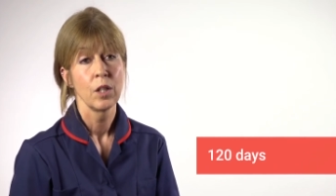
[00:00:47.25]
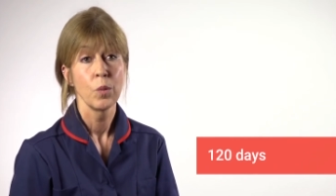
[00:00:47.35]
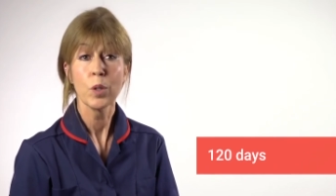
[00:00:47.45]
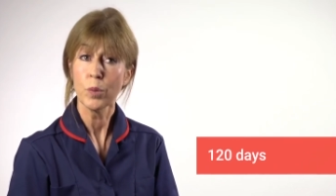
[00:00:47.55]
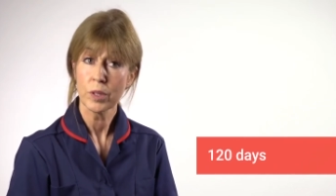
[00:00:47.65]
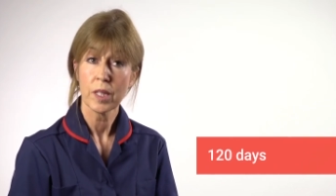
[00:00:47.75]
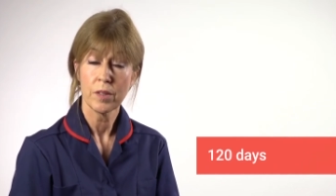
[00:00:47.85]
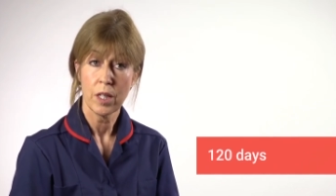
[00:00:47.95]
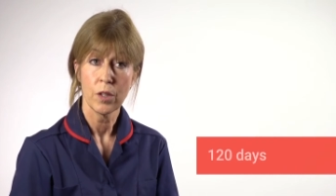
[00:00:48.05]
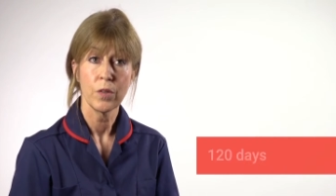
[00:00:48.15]
We also
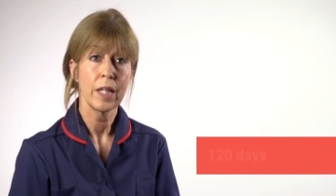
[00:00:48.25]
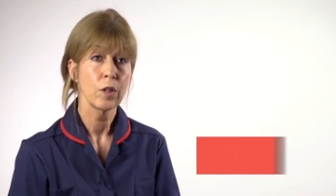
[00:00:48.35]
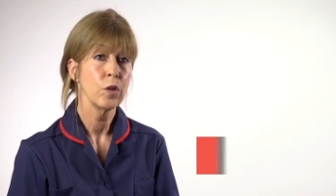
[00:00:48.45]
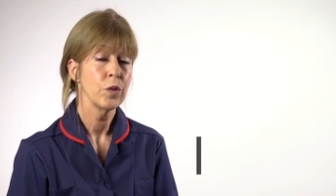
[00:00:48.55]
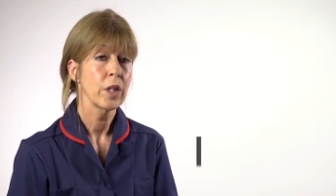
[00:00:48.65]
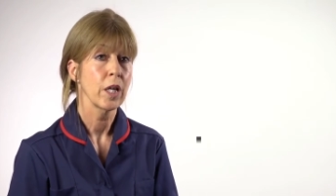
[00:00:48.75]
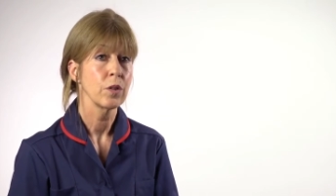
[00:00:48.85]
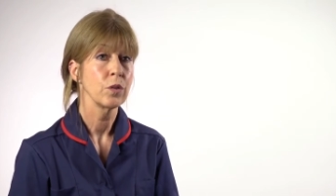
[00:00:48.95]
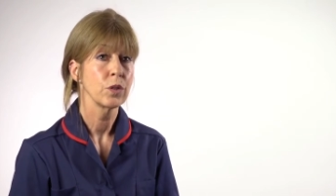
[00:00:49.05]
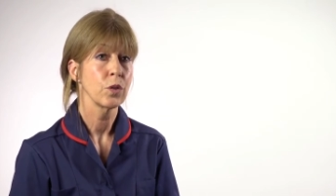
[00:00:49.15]
know that
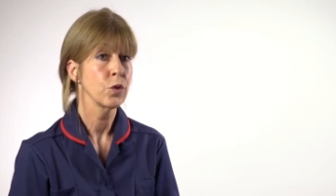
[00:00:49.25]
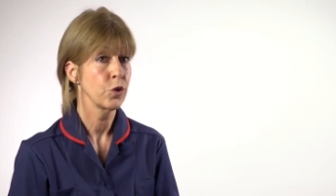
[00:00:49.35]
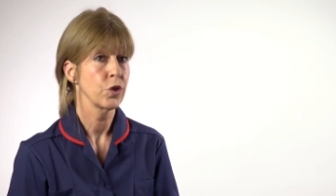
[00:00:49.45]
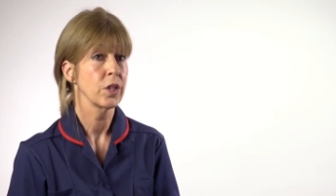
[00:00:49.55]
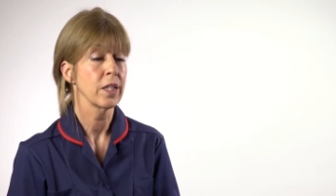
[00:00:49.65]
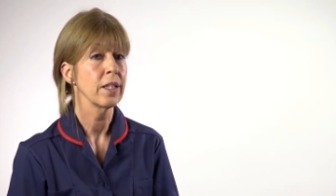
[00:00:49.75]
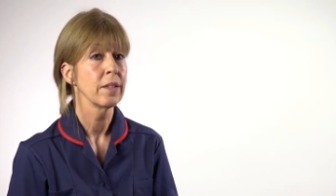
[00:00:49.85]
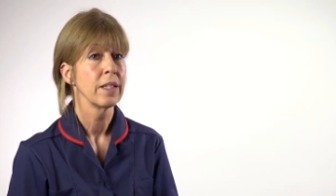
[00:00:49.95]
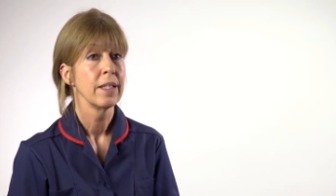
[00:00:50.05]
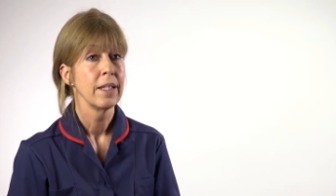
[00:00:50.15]
glucose or sugar
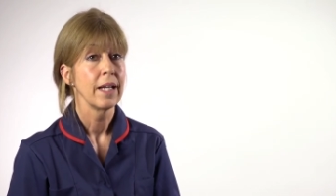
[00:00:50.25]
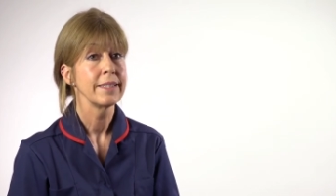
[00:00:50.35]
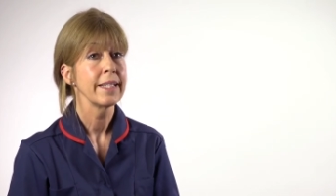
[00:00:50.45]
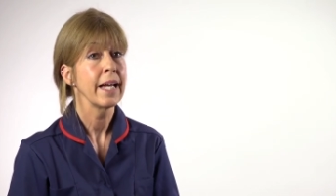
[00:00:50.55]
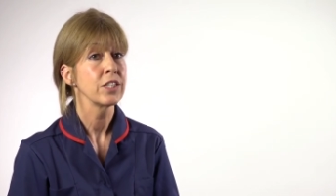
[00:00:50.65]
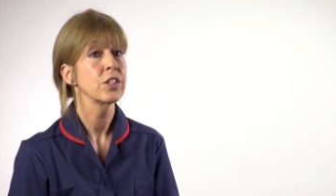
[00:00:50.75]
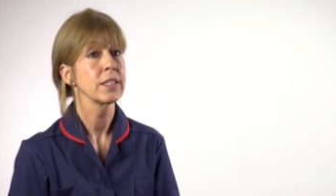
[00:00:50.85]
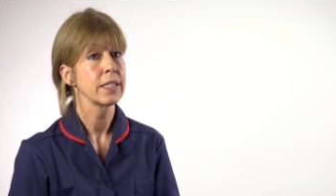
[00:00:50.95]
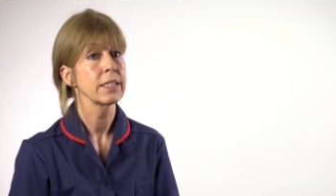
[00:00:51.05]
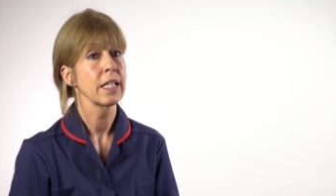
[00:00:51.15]
attaches
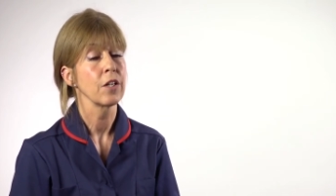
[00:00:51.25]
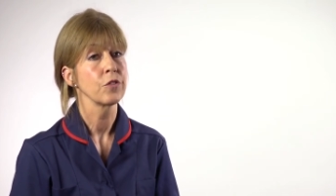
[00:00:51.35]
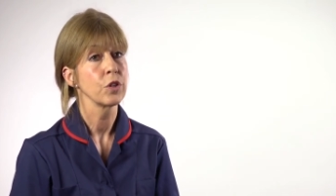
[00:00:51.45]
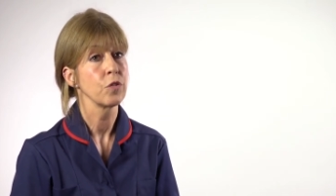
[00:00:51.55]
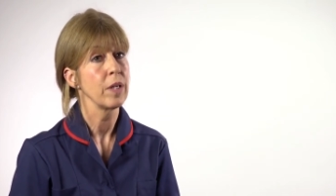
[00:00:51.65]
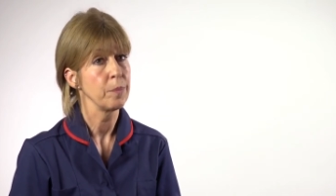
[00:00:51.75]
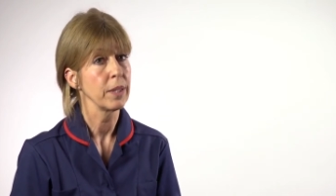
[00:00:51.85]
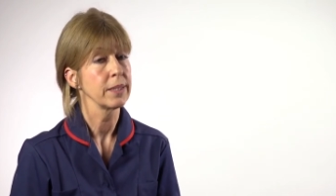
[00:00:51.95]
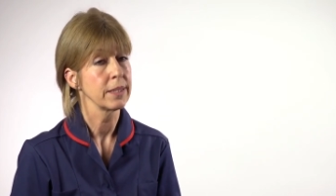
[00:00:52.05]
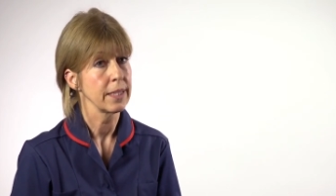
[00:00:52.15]
itself to the red
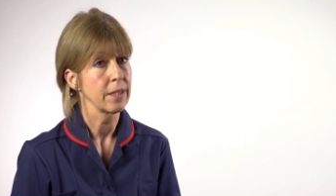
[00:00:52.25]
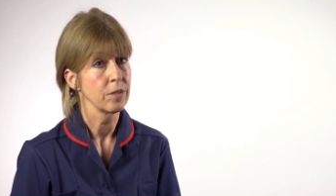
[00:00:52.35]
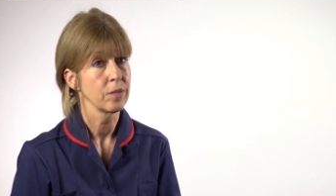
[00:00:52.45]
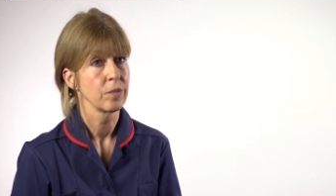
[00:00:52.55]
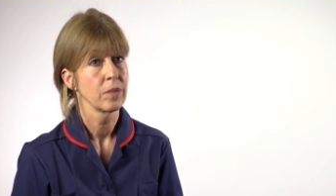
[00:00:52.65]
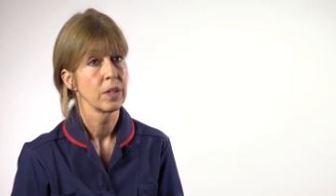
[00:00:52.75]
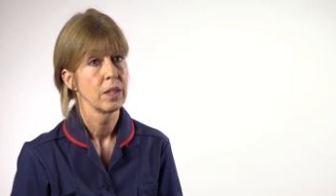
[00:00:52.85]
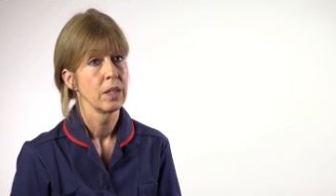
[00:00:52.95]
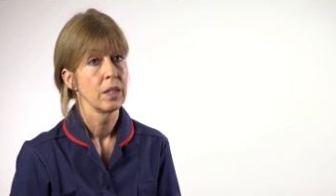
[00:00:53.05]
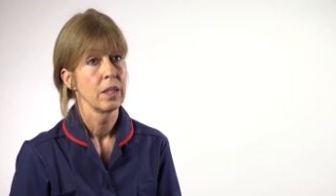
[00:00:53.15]
blood cell.
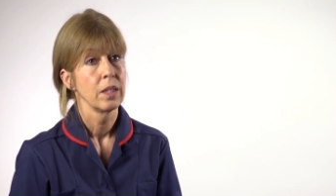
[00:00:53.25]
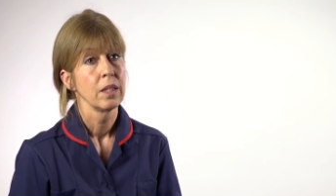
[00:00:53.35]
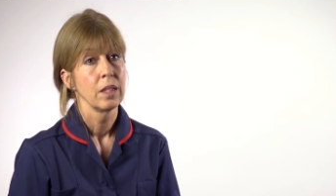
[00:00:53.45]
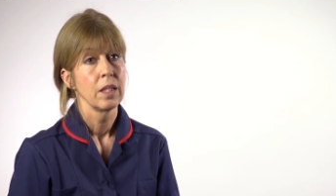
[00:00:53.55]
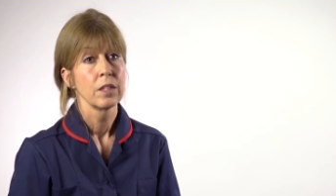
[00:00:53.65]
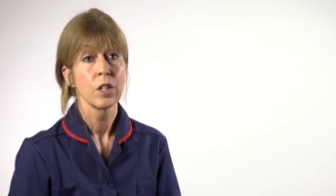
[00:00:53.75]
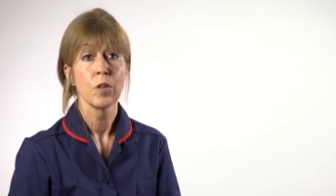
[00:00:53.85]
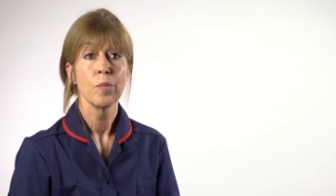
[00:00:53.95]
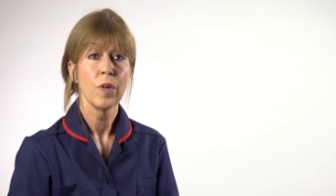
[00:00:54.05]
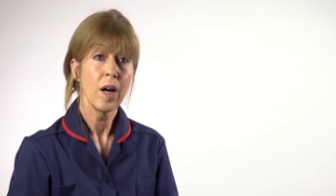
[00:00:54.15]
So
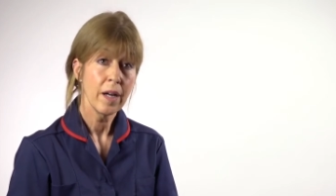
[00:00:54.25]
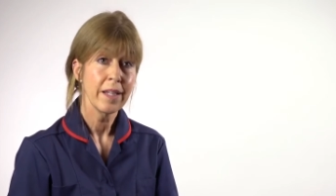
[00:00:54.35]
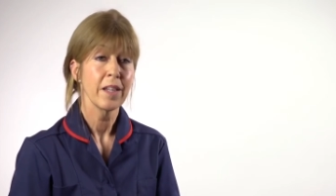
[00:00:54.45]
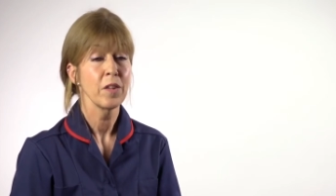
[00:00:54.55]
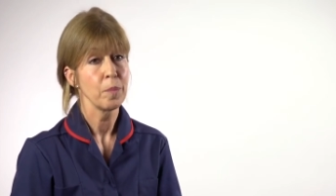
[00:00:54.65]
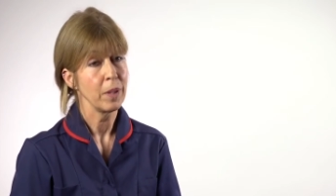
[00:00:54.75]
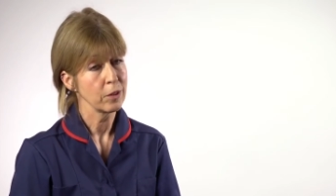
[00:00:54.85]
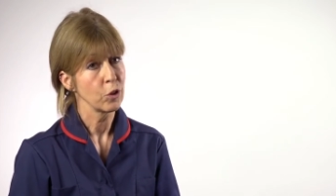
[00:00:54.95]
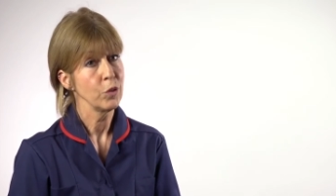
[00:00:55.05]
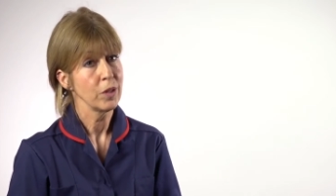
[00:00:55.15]
the higher the
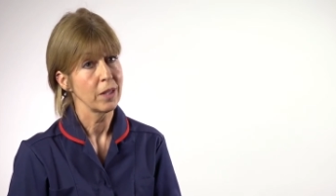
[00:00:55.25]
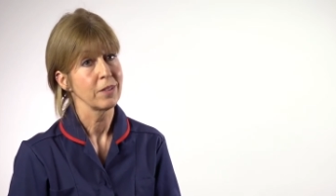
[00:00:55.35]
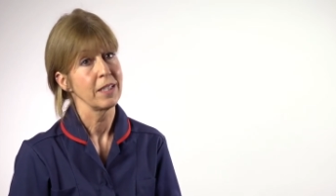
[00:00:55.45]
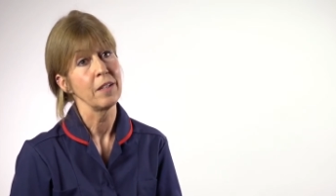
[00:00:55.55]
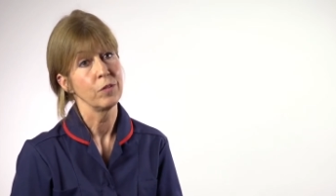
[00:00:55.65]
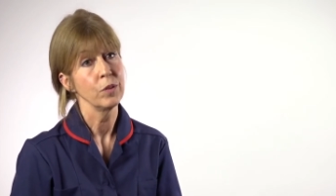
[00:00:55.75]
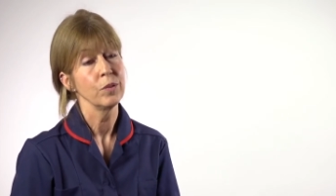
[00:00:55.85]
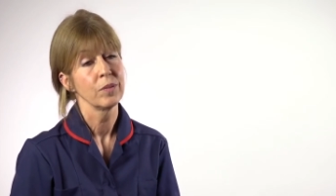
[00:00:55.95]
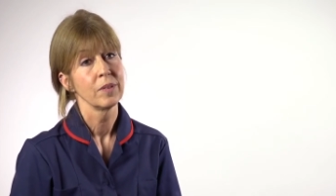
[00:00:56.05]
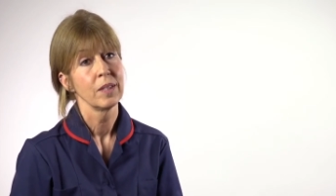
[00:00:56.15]
blood glucose
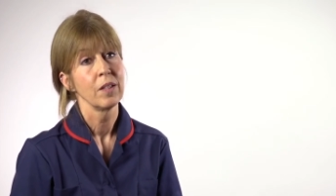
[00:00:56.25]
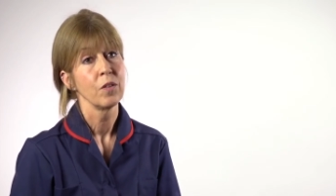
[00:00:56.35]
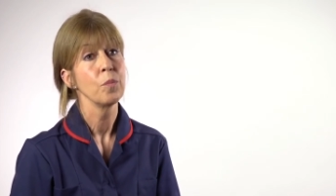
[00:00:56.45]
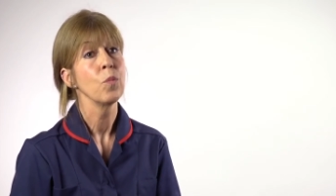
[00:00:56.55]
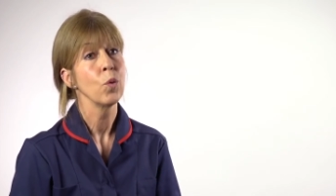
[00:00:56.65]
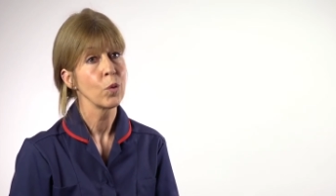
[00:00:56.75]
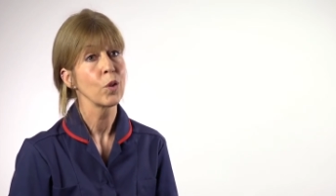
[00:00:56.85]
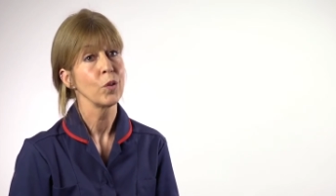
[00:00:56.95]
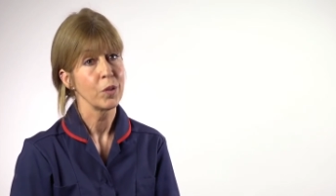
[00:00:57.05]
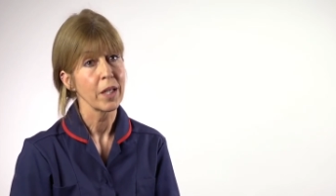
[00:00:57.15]
level, the more
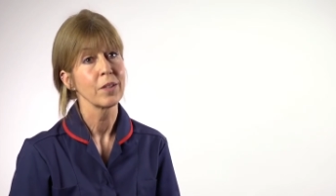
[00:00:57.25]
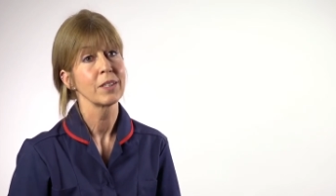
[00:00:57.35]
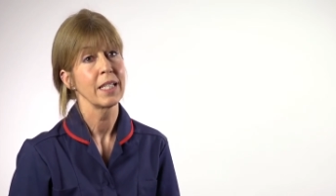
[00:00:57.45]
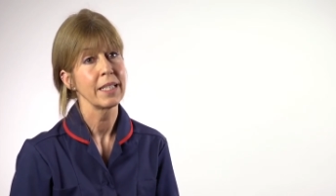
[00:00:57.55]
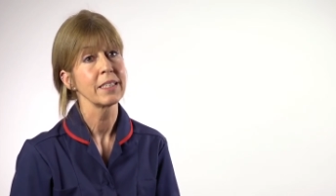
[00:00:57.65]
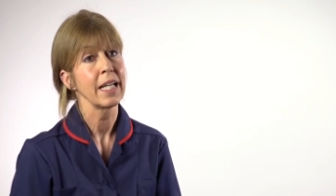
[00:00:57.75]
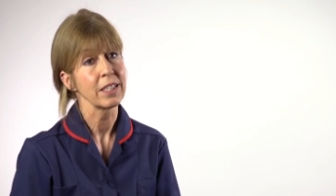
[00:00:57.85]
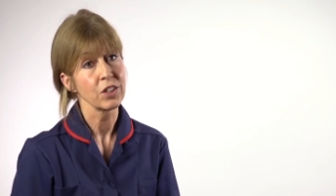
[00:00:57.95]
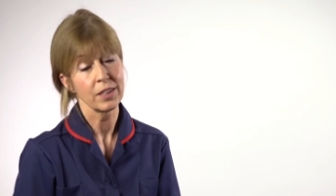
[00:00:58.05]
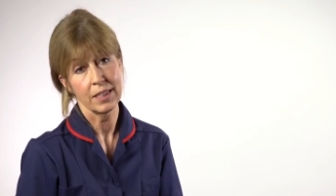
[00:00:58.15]
glucose that
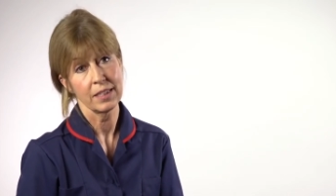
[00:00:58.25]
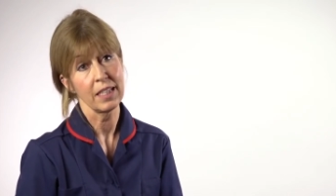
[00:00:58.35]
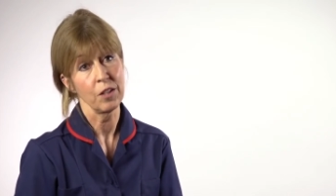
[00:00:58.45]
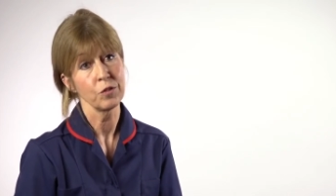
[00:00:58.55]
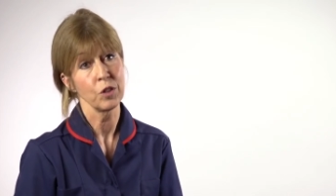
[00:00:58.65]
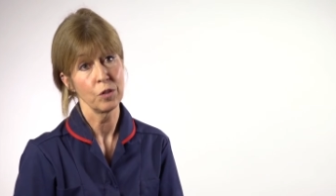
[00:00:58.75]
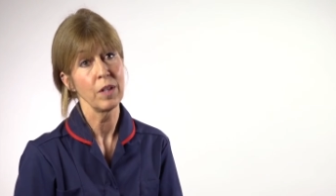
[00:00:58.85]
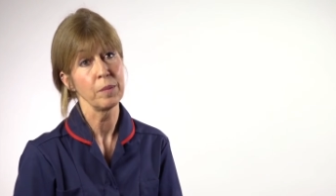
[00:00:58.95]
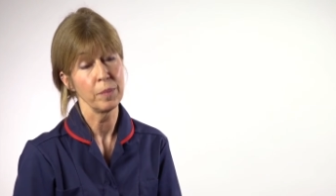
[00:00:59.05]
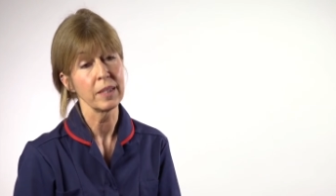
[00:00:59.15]
attaches itself to the
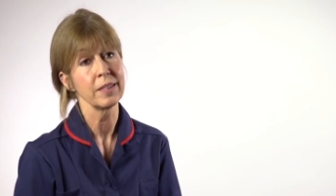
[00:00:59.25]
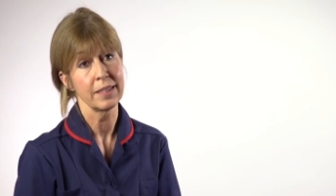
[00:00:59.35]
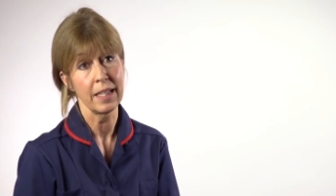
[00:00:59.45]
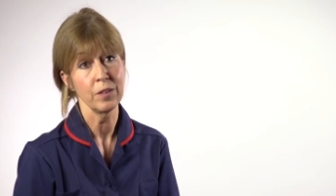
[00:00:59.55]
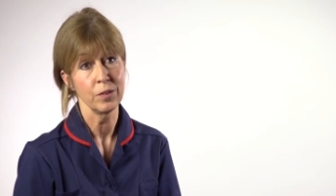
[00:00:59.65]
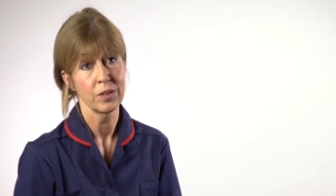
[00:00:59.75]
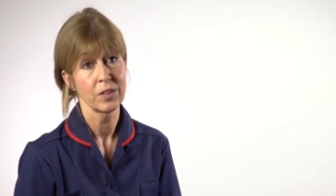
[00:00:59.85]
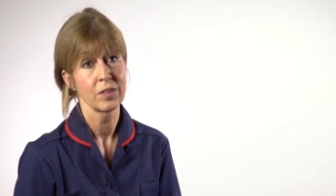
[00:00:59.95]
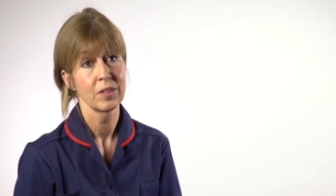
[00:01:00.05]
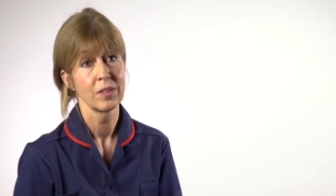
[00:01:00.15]
red blood cells.